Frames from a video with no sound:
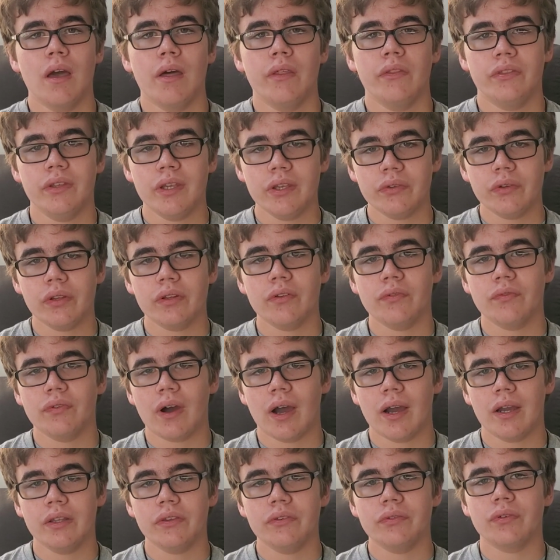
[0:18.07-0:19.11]
These are the
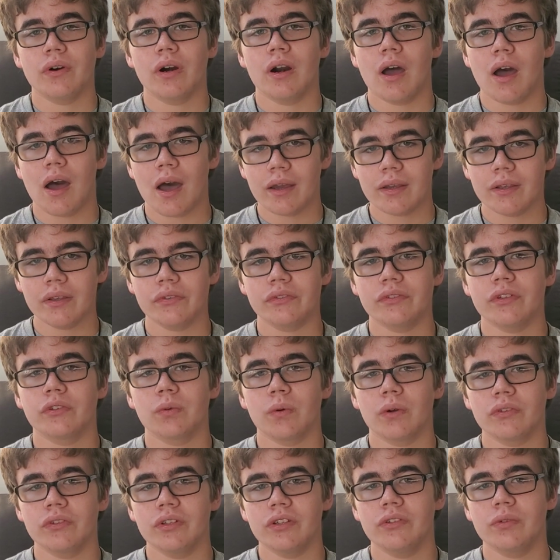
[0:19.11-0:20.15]
finds for August
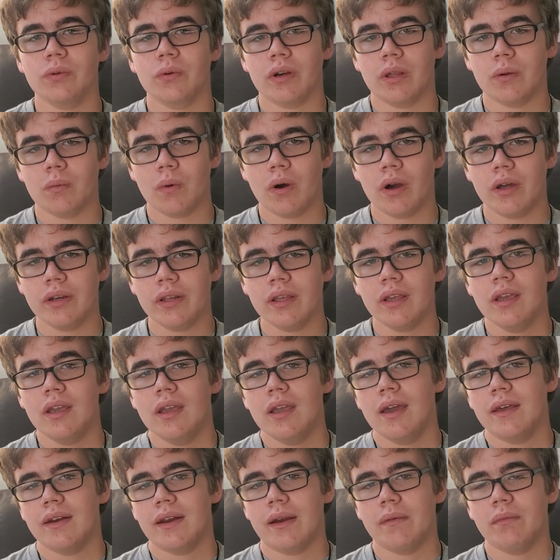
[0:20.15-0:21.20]
2021,
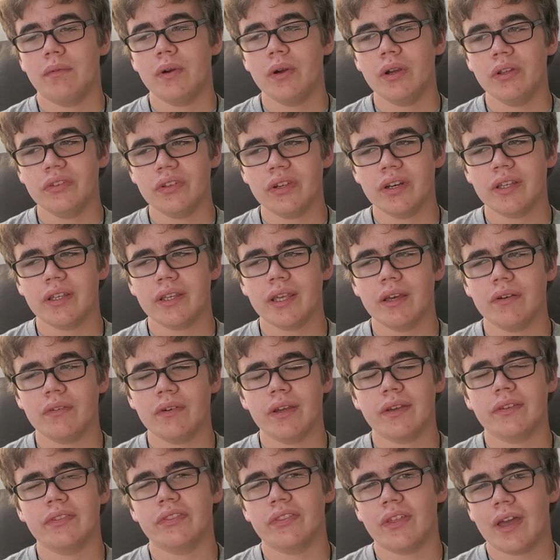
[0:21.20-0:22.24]
and I really didn't get
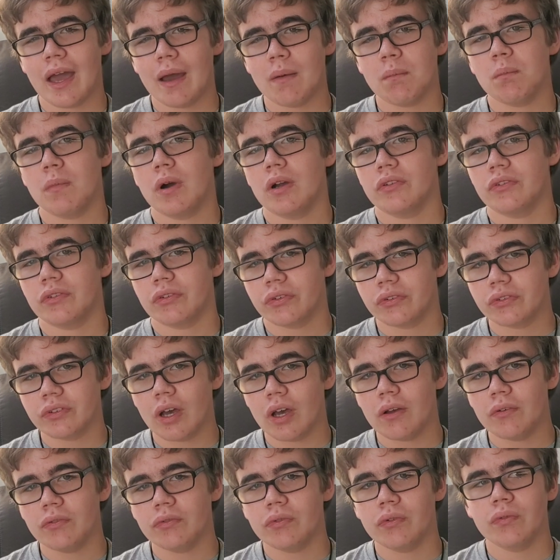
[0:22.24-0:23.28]
like that much
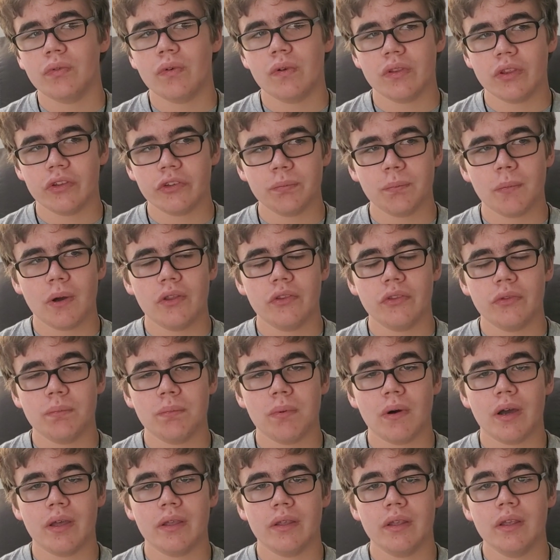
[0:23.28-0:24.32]
stuff for this month,
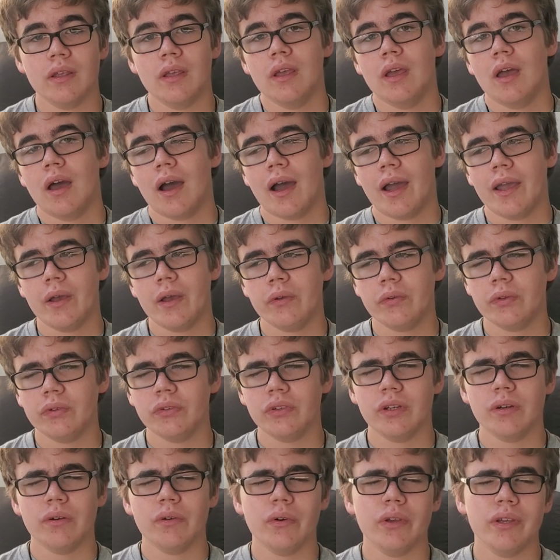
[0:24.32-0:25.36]
but I also
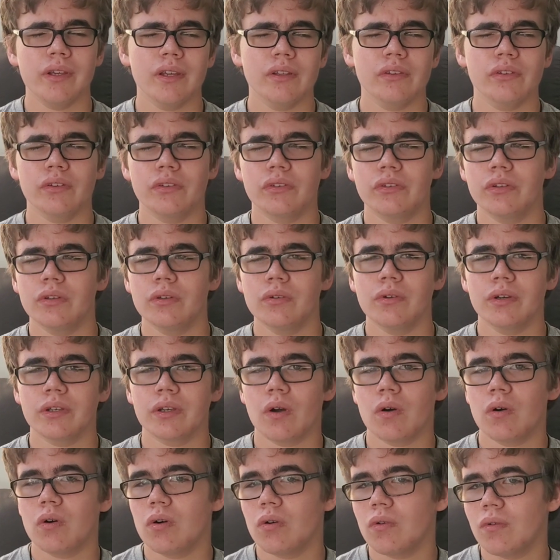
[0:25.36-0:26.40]
didn't really get to do like a
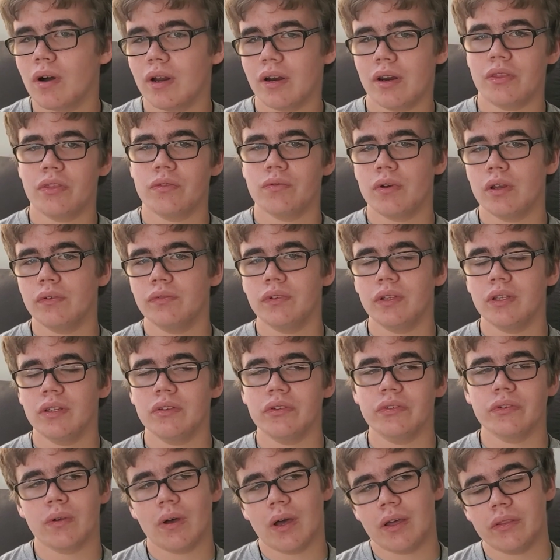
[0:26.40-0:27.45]
whole lot of thrifting,
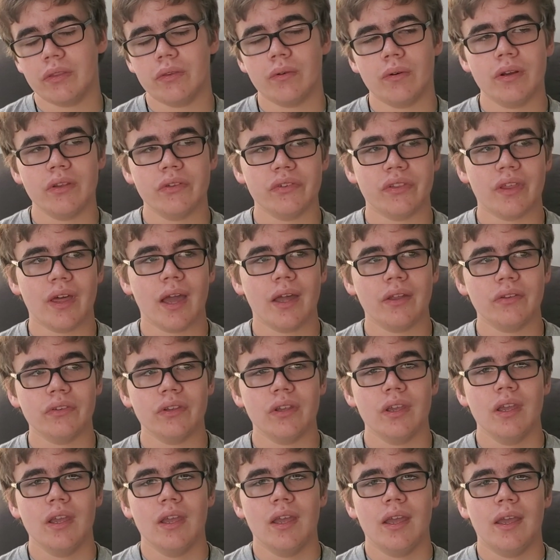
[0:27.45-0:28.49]
so there is that.
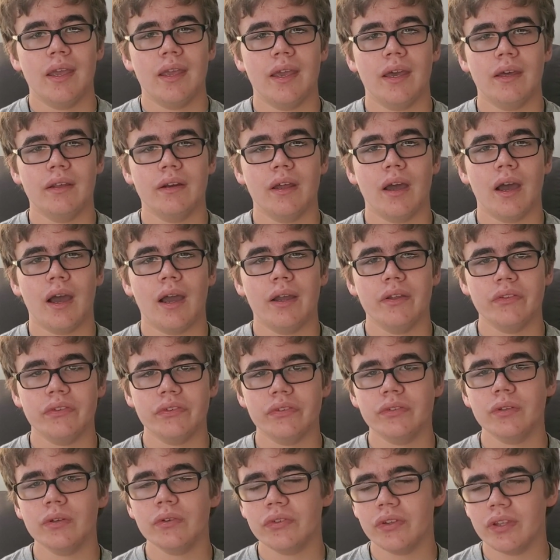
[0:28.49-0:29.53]
And I'd
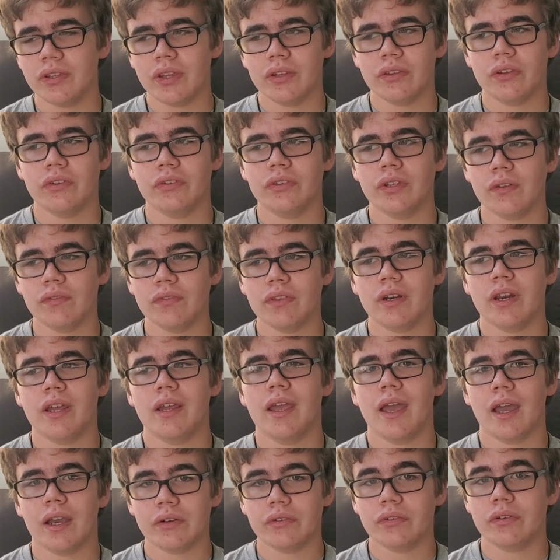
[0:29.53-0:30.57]
still say that the stuff that I
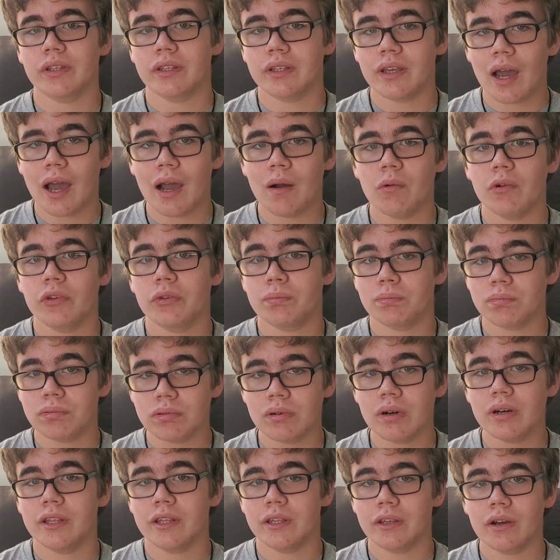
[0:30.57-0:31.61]
actually got was
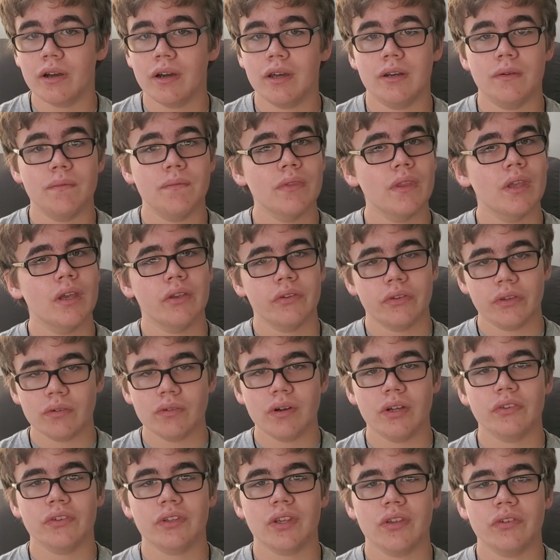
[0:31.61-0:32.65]
pretty good. So
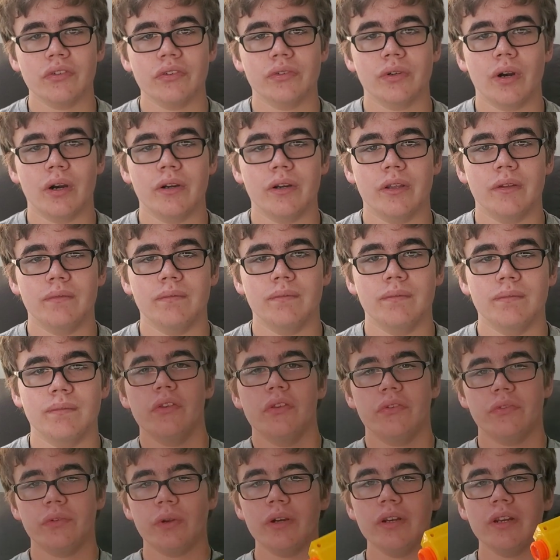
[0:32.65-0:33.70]
let's get started.
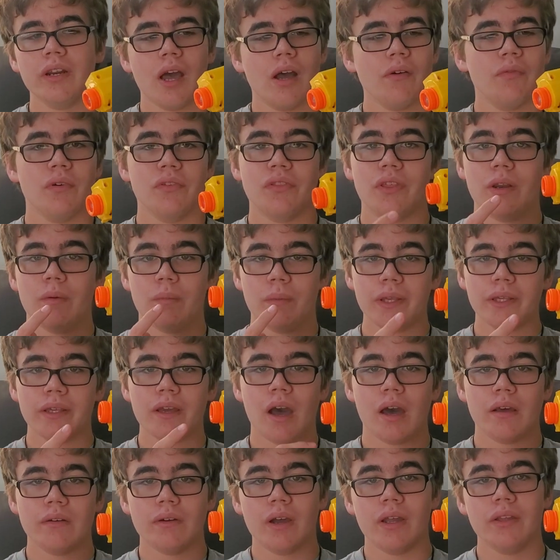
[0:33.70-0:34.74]
Starting off with a
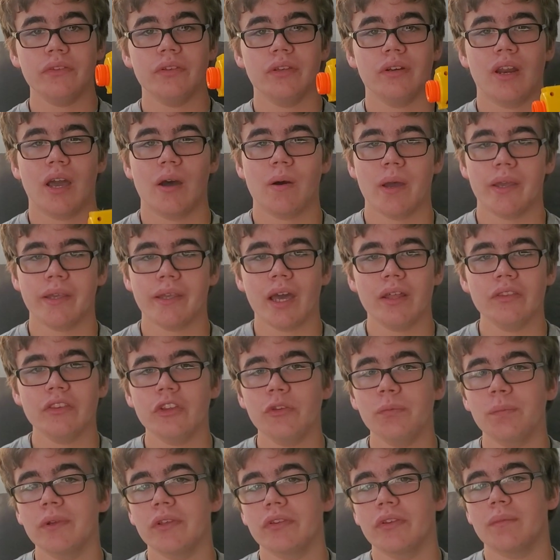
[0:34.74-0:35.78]
Recon Light. Now I got this
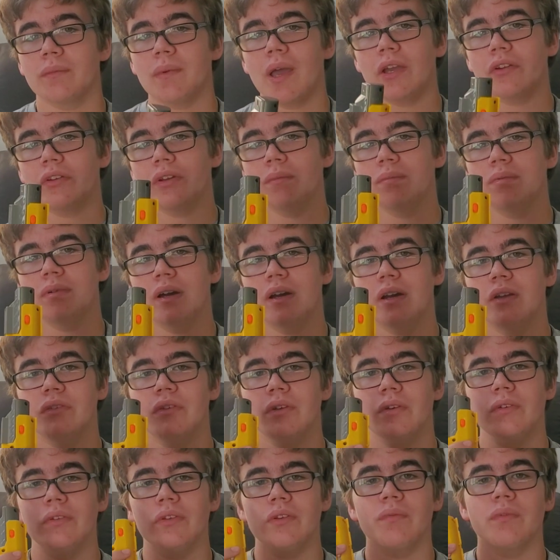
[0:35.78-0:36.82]
because I'm actually planning to
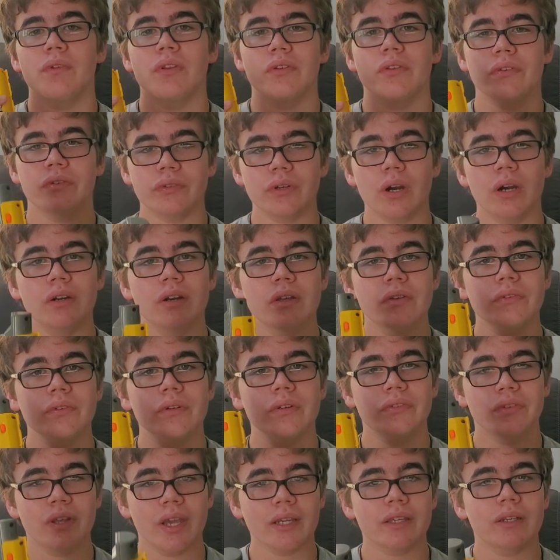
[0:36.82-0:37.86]
use it for the Starduster
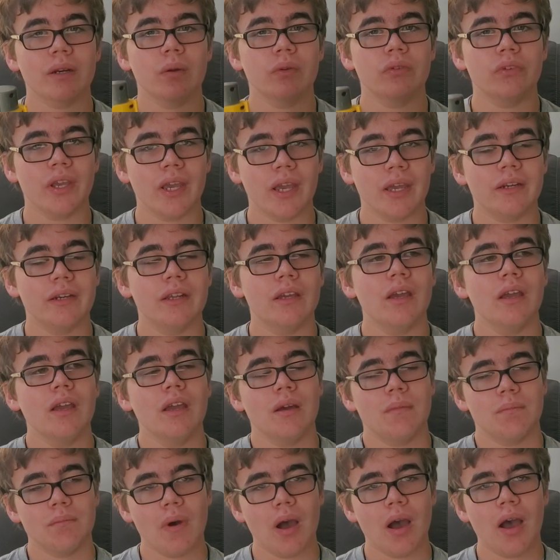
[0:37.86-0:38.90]
Techno 10
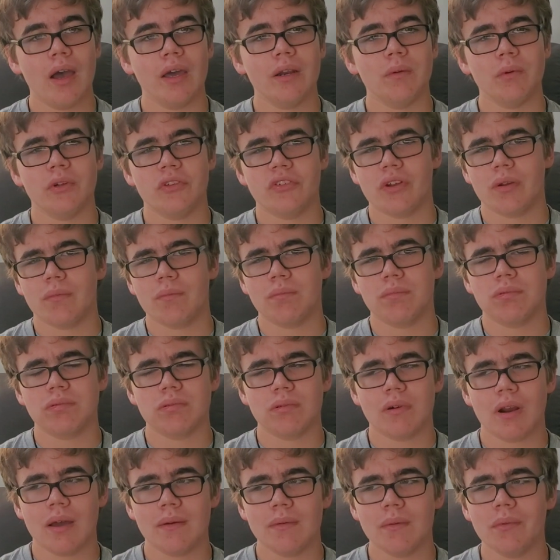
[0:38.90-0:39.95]
mod, which I'm
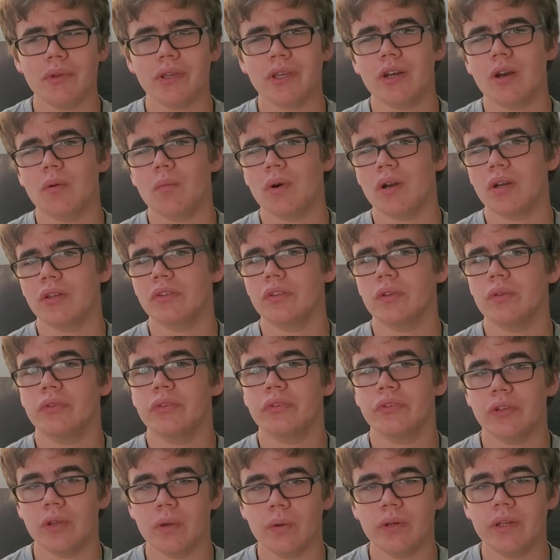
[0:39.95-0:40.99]
probably going to want to do
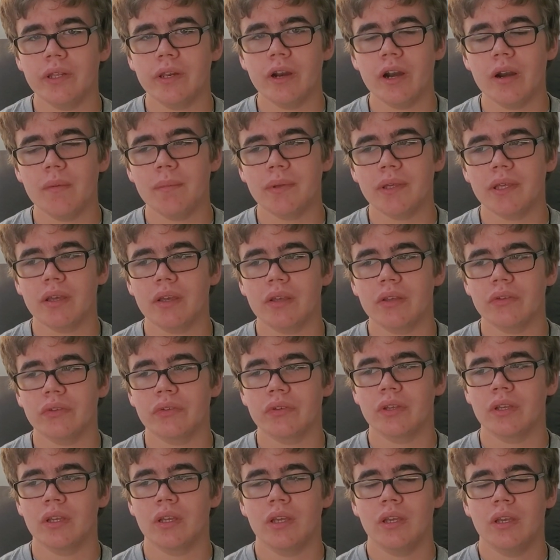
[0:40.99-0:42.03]
soon here because,
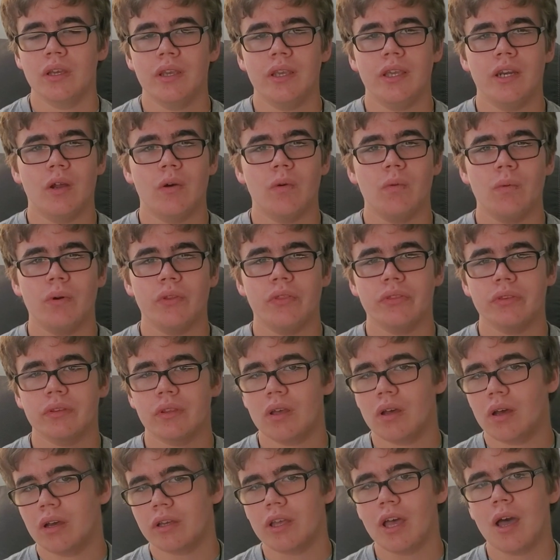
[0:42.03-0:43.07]
you know, with
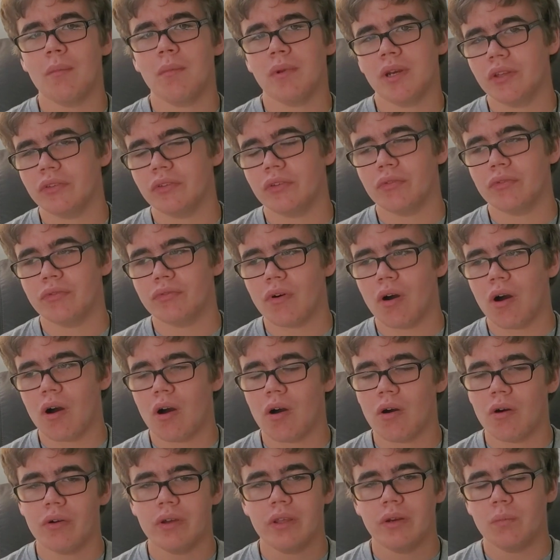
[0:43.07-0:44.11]
coming into
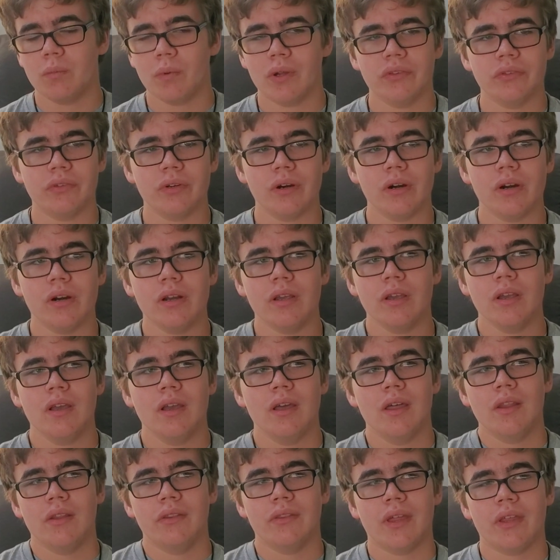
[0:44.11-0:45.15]
fall and winter,
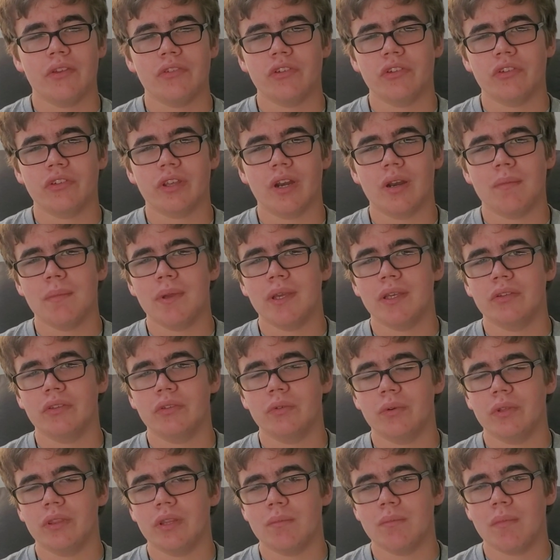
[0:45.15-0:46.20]
that's just going to make
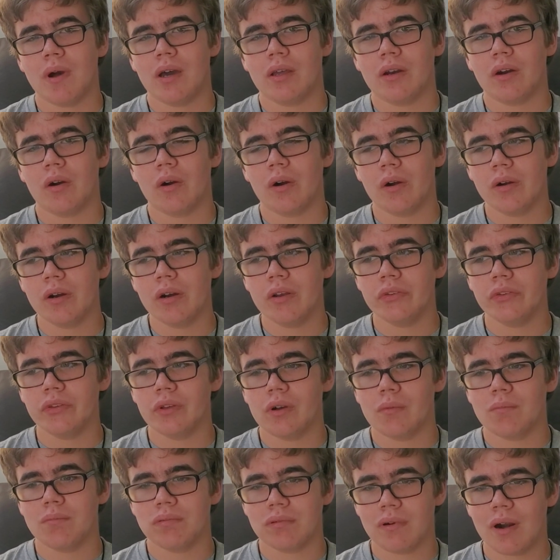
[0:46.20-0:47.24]
doing the mod harder. So
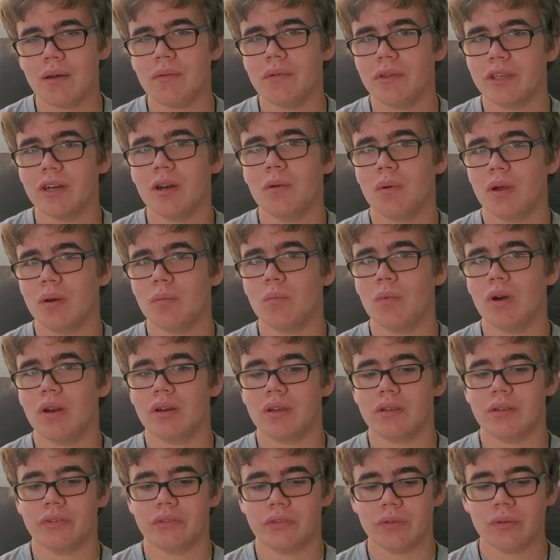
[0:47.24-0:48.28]
I'm probably going to want
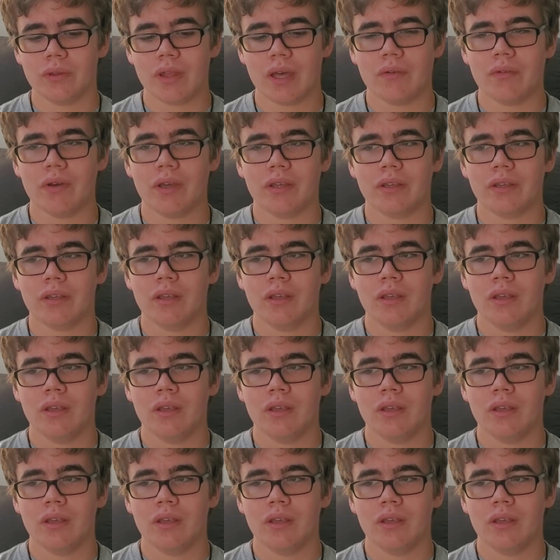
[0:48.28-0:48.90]
to do that, like,